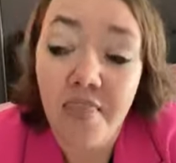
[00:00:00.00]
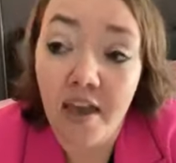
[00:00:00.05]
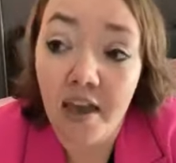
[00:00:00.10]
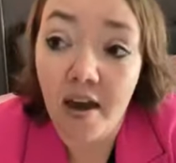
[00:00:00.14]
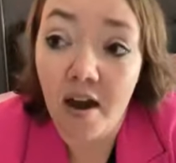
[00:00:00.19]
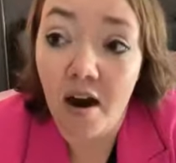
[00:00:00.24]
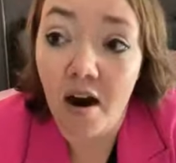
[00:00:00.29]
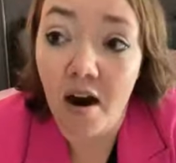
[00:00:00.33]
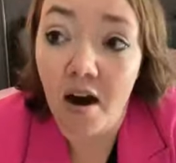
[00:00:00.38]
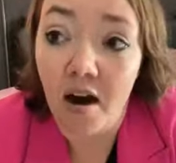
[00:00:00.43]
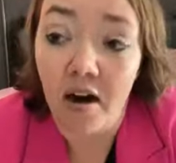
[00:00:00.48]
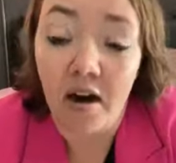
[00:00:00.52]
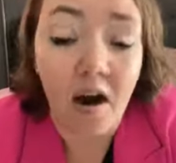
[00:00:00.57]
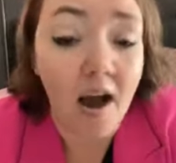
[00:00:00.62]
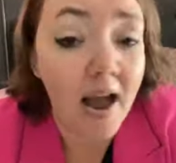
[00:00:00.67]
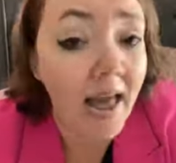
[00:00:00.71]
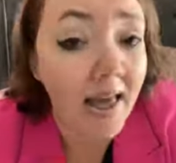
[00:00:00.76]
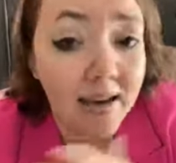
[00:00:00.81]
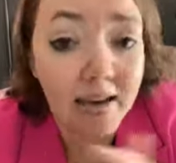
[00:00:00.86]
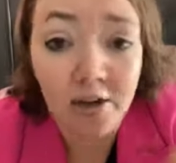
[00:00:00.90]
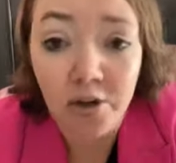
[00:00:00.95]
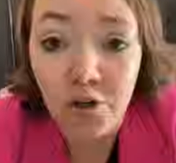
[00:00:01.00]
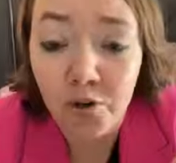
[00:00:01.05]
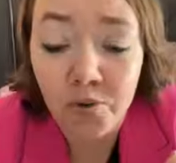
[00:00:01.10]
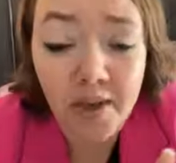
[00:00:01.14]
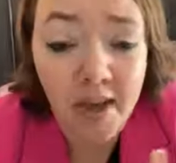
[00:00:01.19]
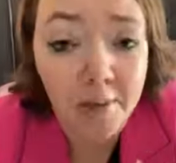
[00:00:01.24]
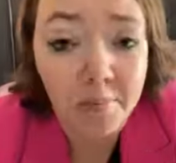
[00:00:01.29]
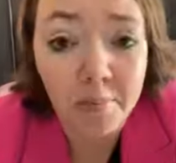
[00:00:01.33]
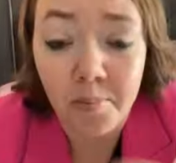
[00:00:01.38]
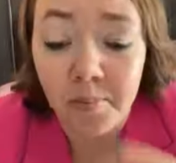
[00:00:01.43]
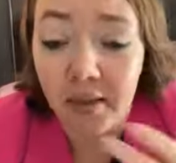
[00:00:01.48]
They are adding new
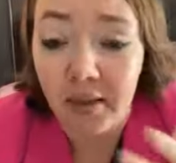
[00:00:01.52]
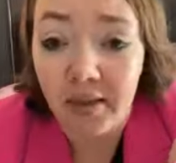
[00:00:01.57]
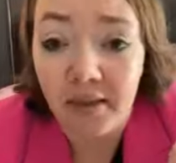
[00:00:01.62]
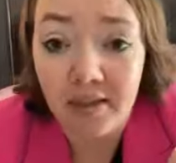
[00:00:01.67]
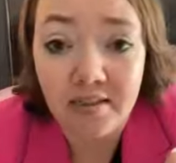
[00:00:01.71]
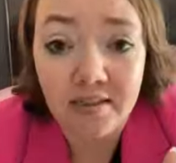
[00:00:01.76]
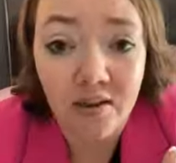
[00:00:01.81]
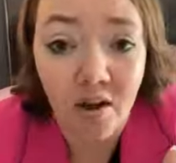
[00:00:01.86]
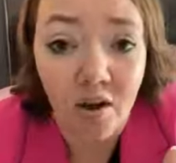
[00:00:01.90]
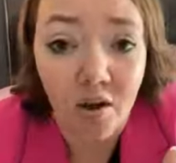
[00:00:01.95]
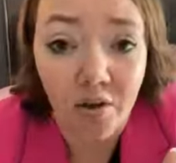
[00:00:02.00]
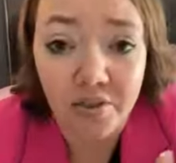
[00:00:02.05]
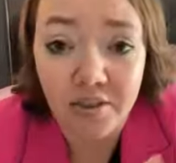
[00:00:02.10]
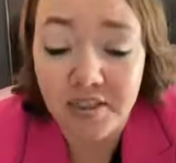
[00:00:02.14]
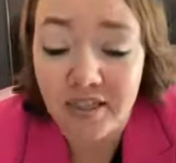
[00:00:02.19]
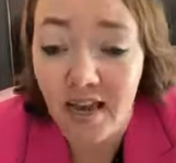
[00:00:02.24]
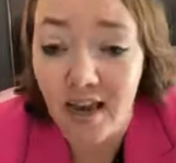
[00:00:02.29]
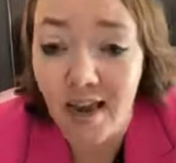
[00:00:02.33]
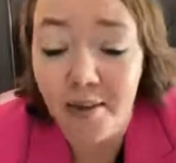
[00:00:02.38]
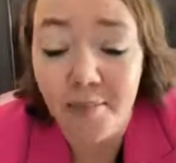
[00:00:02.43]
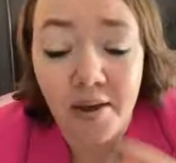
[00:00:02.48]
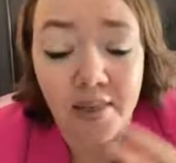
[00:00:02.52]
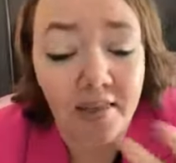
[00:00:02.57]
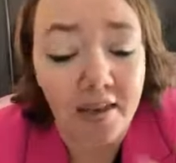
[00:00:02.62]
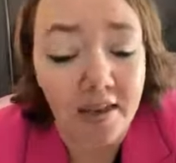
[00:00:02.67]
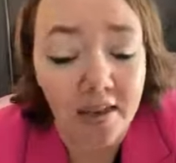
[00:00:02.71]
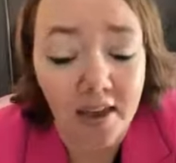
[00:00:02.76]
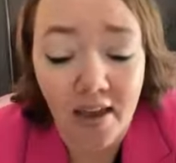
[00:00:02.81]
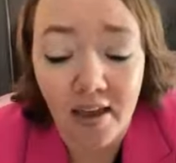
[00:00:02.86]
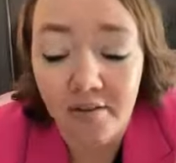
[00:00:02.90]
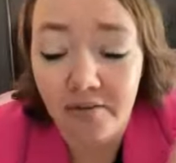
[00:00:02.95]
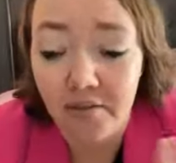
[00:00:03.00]
capabilities all the time. I
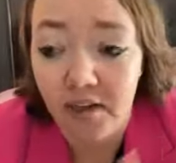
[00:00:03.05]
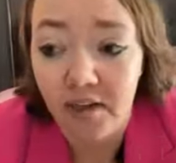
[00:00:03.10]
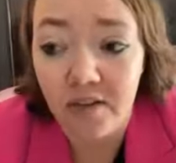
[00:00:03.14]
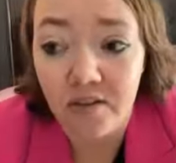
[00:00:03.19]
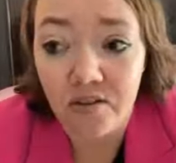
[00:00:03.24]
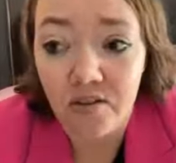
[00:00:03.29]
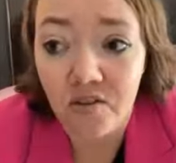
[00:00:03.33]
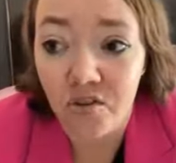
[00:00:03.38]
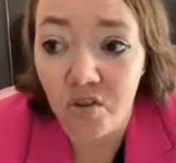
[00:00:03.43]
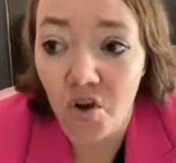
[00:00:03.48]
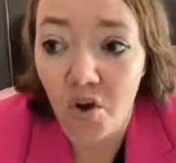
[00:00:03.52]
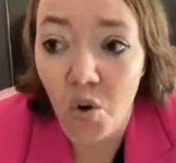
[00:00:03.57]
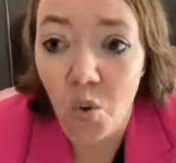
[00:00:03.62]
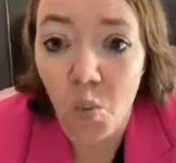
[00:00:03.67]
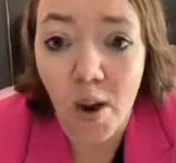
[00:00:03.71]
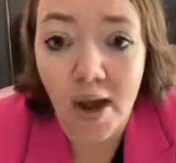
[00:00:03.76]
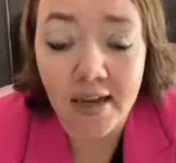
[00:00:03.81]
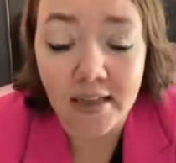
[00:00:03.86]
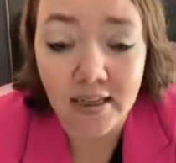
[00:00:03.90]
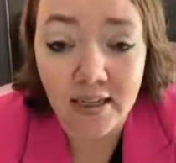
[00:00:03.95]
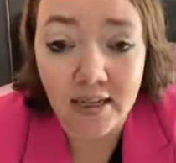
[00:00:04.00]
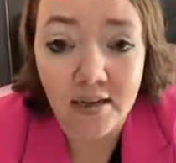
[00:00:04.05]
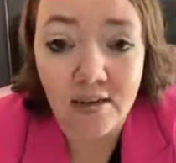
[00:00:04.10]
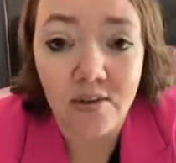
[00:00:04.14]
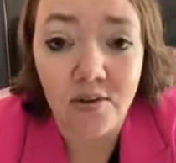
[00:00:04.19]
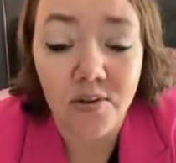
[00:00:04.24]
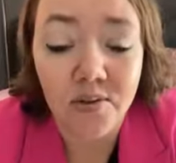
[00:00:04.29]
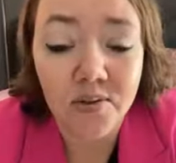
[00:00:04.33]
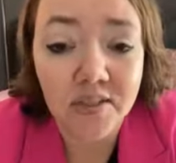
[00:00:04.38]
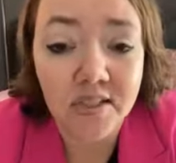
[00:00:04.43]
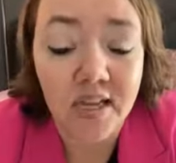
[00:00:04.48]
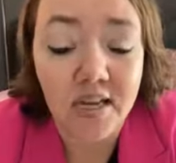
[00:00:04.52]
think Canva is so widely
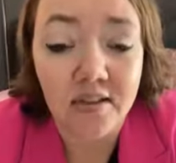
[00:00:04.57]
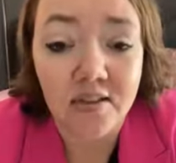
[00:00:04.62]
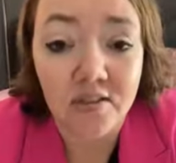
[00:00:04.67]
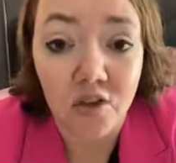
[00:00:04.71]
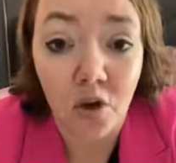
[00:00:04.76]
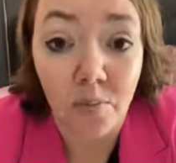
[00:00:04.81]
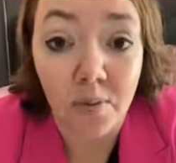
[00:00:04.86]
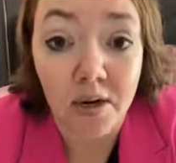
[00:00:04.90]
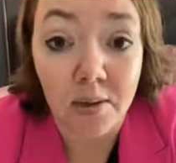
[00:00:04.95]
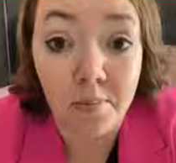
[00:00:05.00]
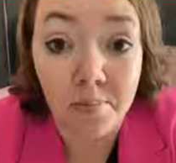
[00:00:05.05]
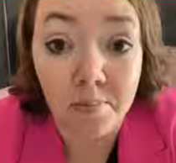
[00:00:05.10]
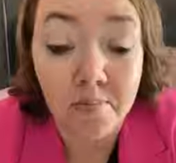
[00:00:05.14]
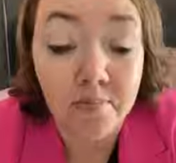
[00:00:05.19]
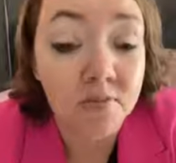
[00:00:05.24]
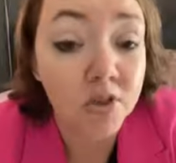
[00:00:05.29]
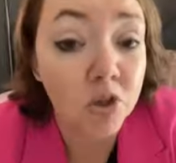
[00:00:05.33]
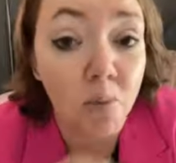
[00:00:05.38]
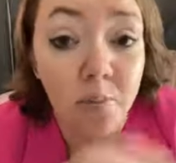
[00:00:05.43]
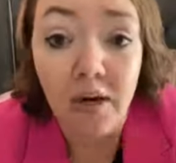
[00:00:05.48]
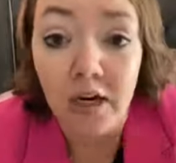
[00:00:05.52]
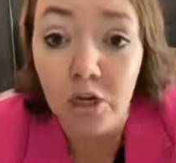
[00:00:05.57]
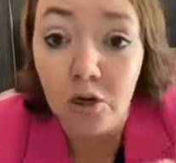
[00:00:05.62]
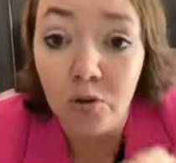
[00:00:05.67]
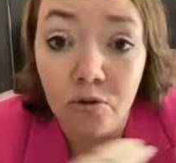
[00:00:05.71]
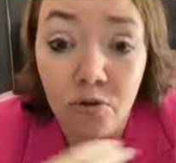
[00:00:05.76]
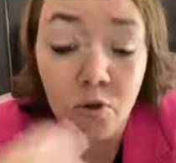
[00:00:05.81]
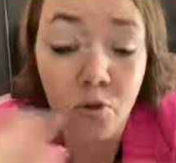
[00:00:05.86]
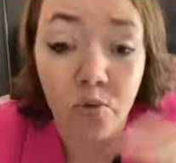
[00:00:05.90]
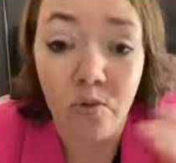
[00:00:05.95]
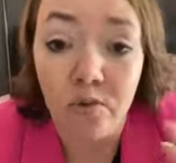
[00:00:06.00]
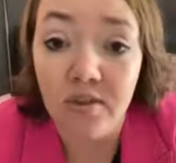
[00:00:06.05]
used that so many new
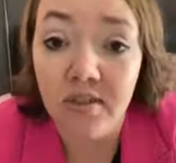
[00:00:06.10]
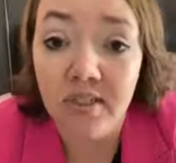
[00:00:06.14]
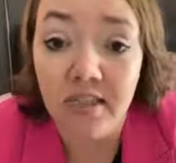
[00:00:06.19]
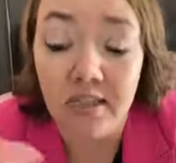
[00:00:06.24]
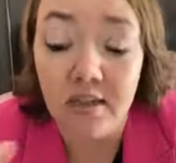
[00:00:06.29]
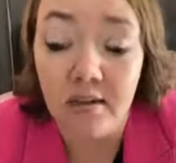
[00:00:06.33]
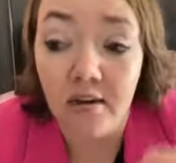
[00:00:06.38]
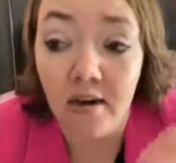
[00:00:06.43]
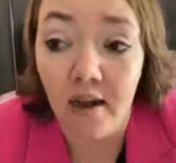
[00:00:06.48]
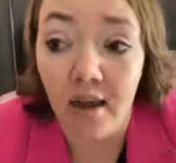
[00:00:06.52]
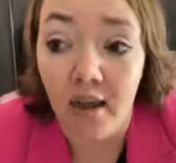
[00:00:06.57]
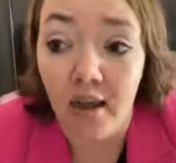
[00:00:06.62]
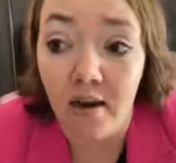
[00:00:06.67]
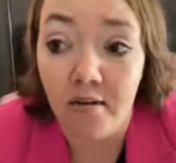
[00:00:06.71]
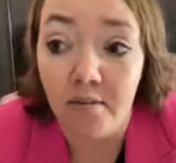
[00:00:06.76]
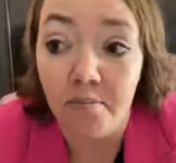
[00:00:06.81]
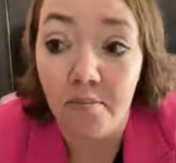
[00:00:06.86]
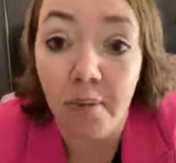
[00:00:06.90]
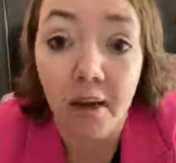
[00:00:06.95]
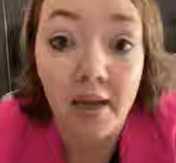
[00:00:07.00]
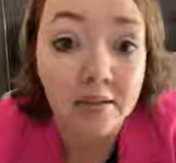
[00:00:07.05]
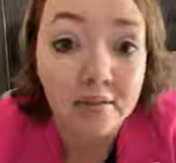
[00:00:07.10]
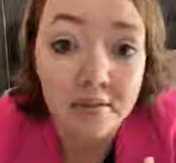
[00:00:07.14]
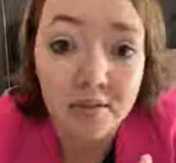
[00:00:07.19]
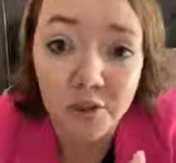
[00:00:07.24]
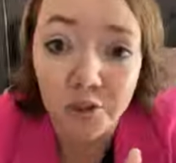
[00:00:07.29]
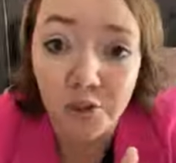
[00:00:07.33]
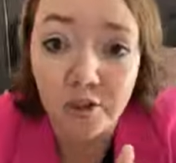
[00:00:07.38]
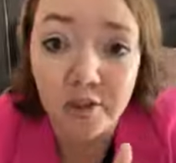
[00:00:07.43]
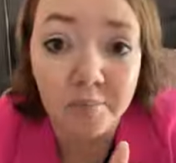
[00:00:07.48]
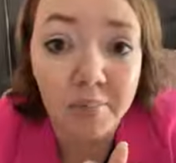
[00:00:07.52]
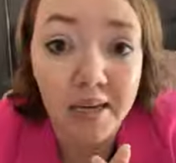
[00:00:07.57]
tools and buttons
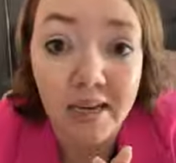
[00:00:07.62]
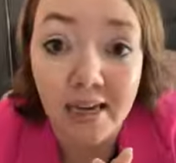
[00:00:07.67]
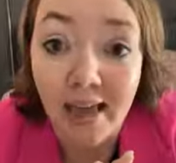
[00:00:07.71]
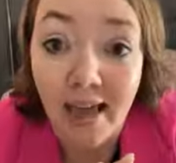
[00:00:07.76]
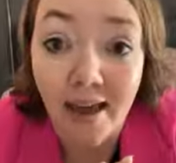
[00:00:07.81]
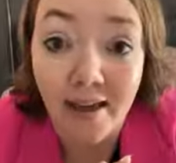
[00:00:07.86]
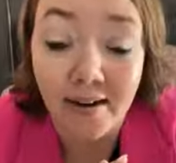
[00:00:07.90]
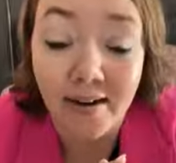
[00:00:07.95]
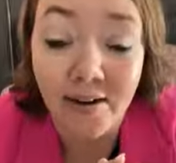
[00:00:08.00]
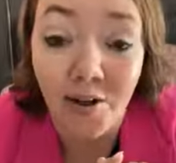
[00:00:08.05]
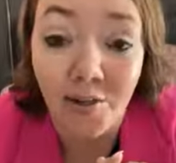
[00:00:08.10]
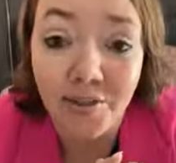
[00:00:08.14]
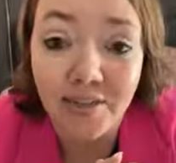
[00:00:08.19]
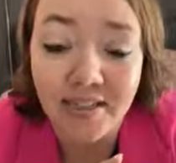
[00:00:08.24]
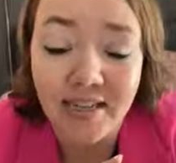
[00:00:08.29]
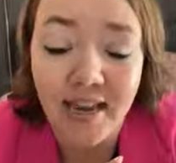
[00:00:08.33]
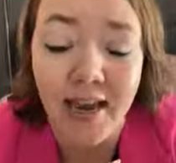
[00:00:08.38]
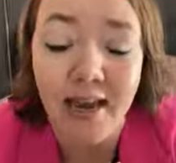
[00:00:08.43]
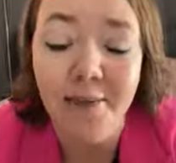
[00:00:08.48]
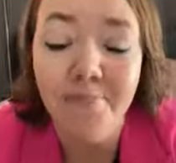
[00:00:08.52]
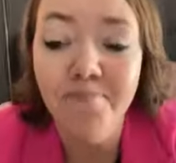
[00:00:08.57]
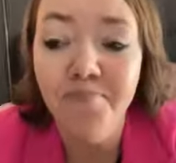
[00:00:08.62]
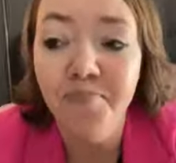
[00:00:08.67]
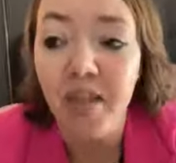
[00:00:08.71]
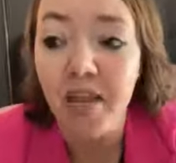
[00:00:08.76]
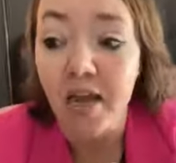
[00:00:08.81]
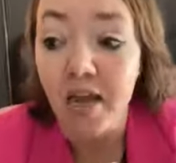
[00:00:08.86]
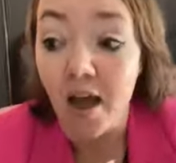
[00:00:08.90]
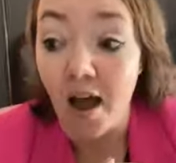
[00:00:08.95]
are being added all the time.